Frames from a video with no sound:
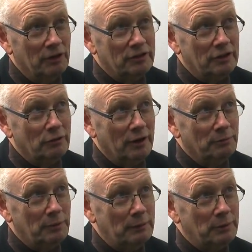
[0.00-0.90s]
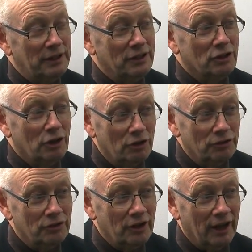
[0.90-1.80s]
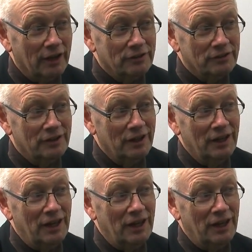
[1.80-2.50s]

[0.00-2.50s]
situating people in a context,